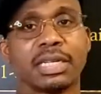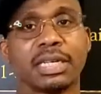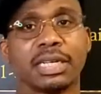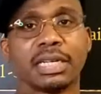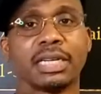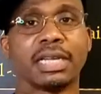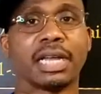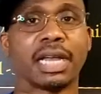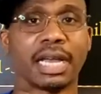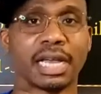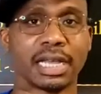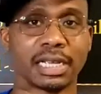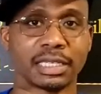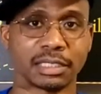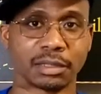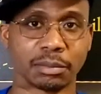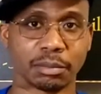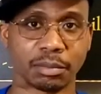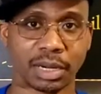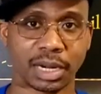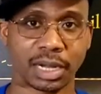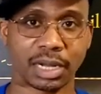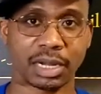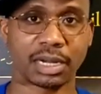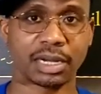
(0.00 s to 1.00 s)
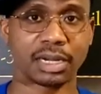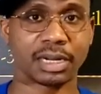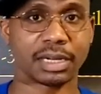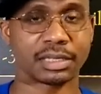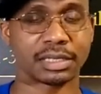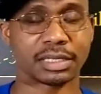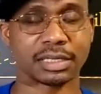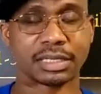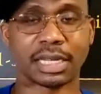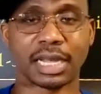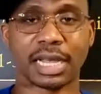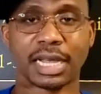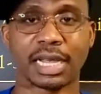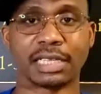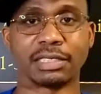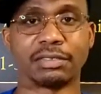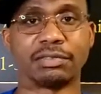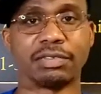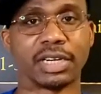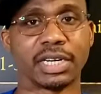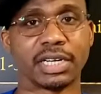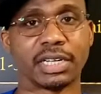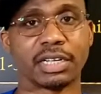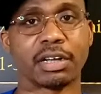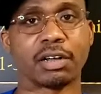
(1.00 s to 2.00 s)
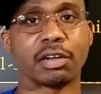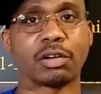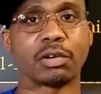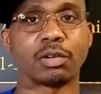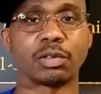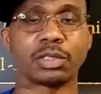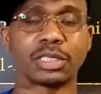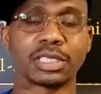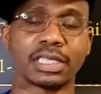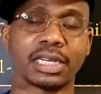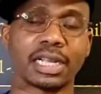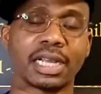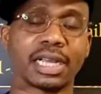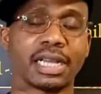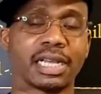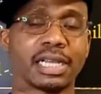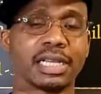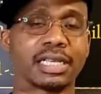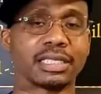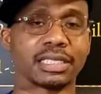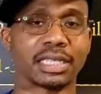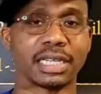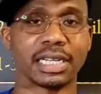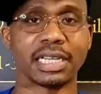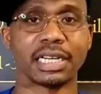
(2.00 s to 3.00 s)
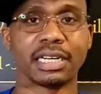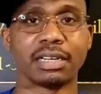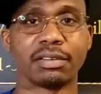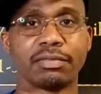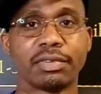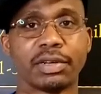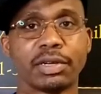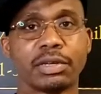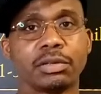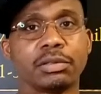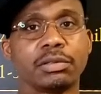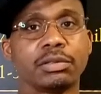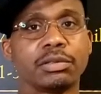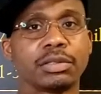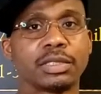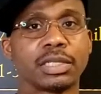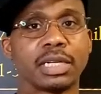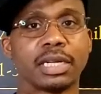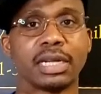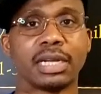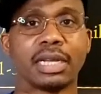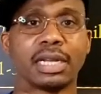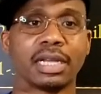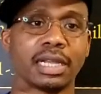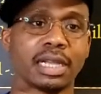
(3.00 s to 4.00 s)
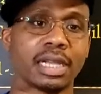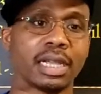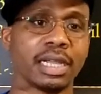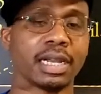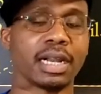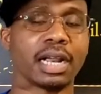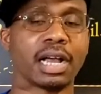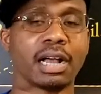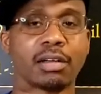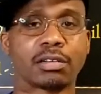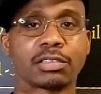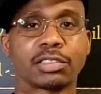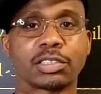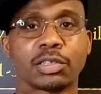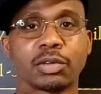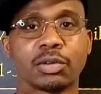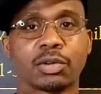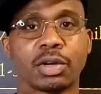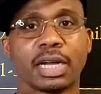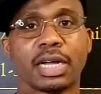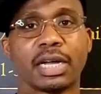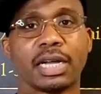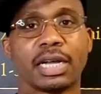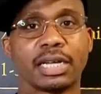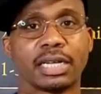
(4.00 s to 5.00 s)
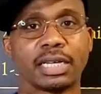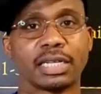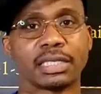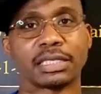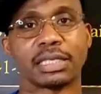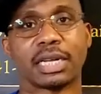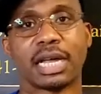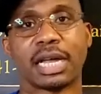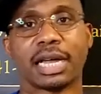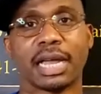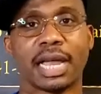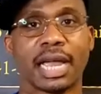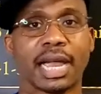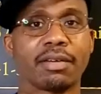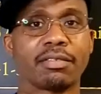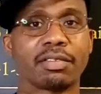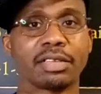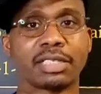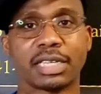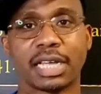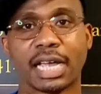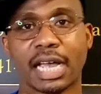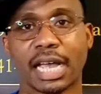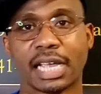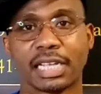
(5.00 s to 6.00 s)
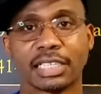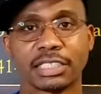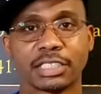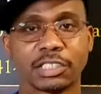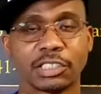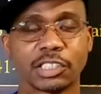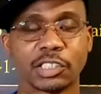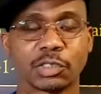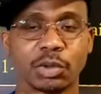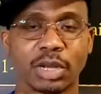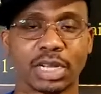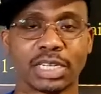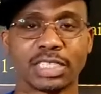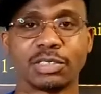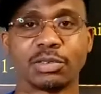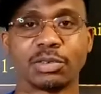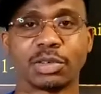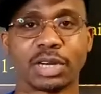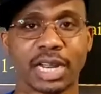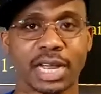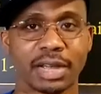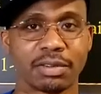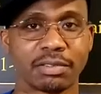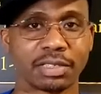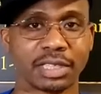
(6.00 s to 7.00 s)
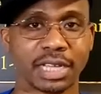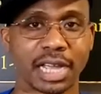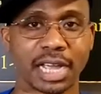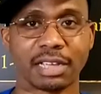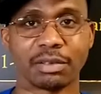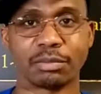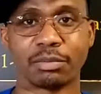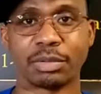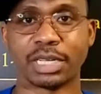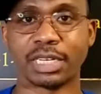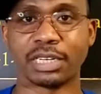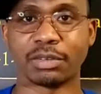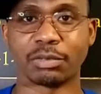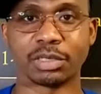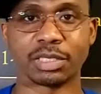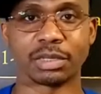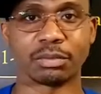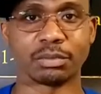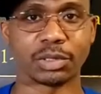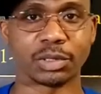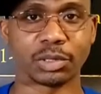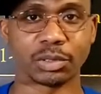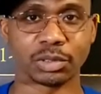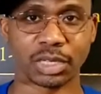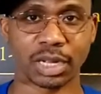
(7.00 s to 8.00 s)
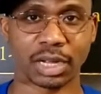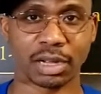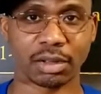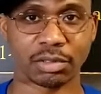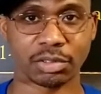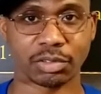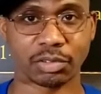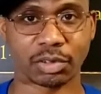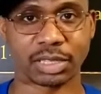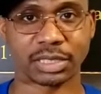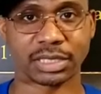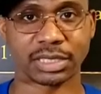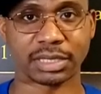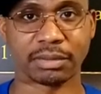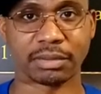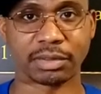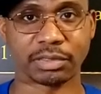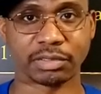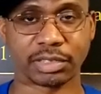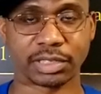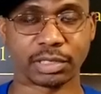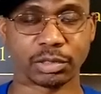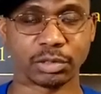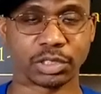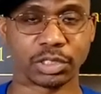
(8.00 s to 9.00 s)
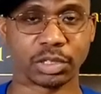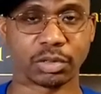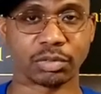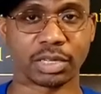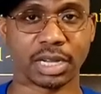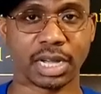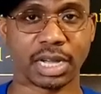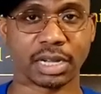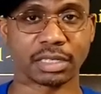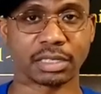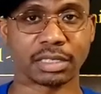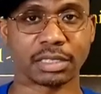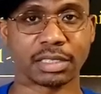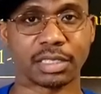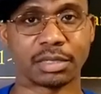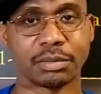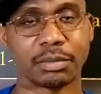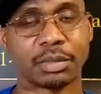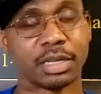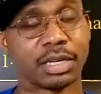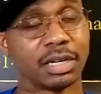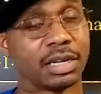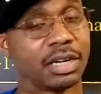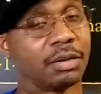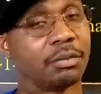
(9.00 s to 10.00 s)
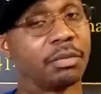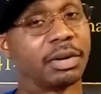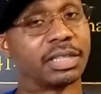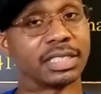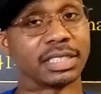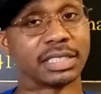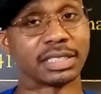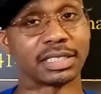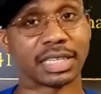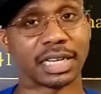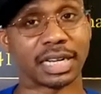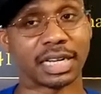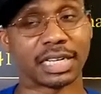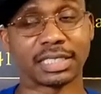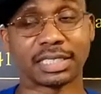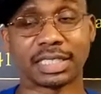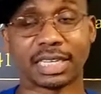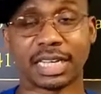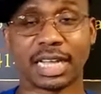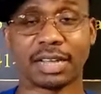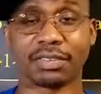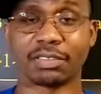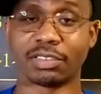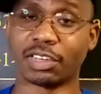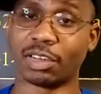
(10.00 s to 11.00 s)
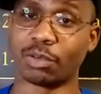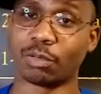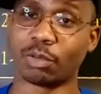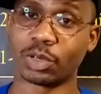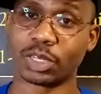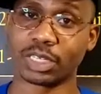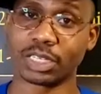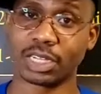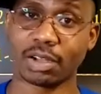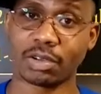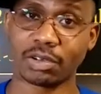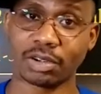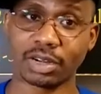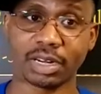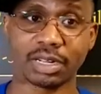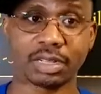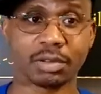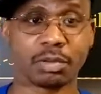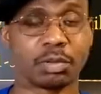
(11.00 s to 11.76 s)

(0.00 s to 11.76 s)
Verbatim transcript: It has the blogs, it has videos, it has interviews. It also has like advertised situations. You want to advertise your business with the Moondog 38732show.com. But at the same time, don't want to go there.